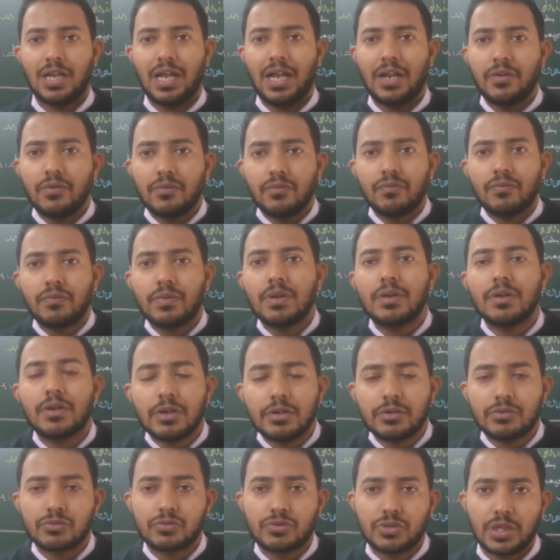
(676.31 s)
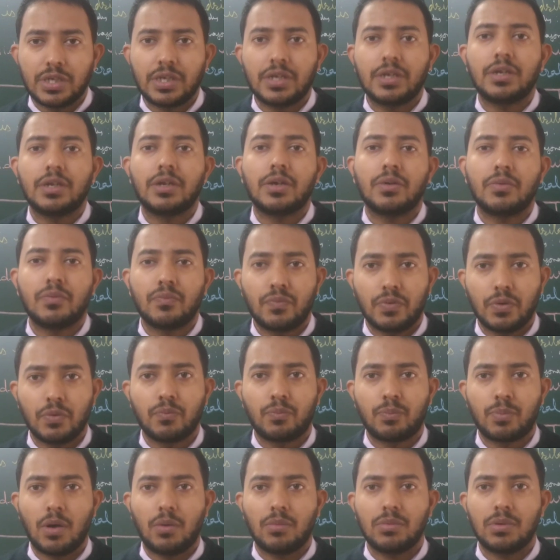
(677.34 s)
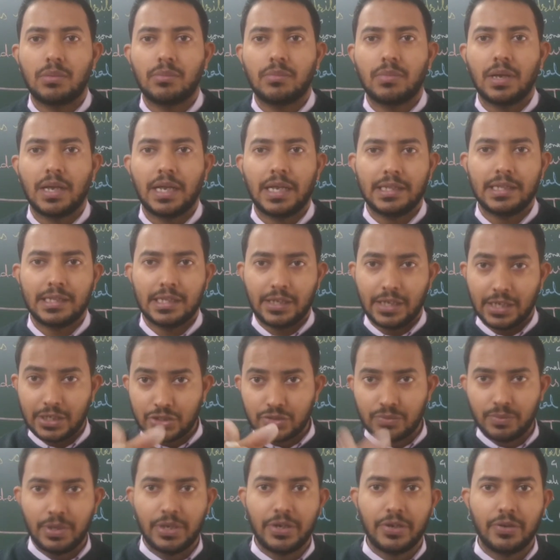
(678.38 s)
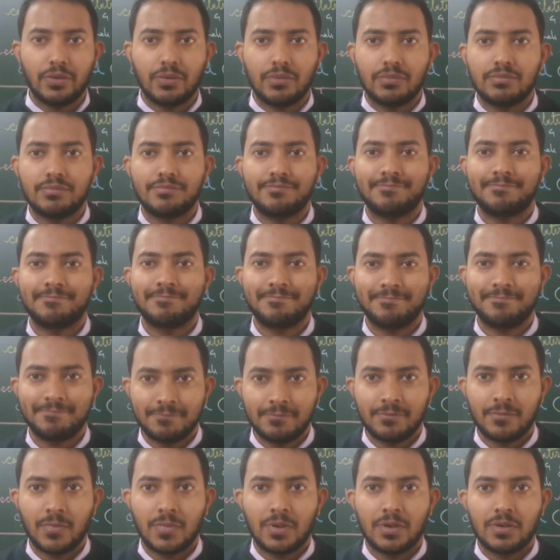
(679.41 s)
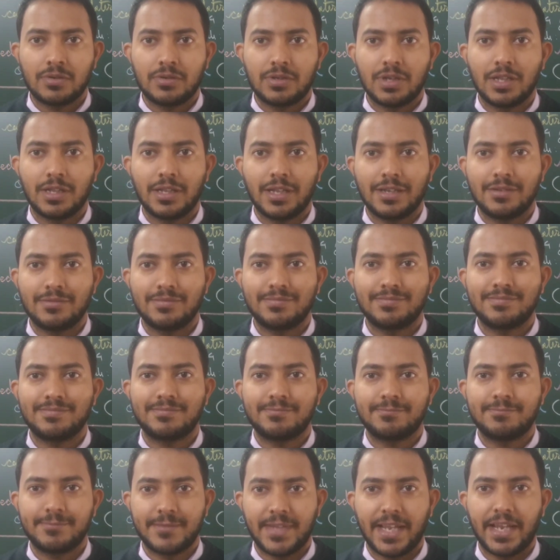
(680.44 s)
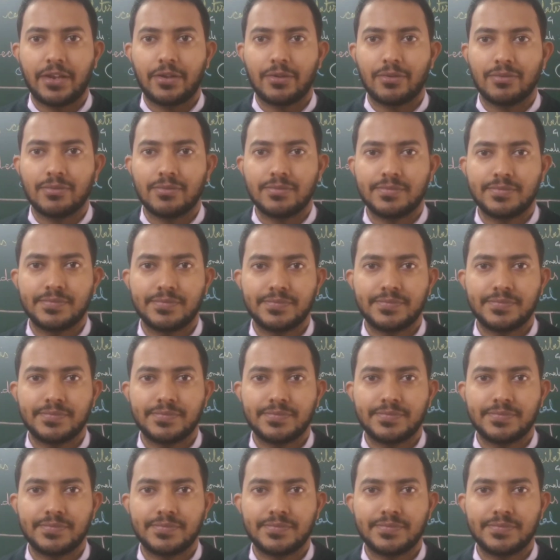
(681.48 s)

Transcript: and we are going to see few problems in the next video. Till then, thank you.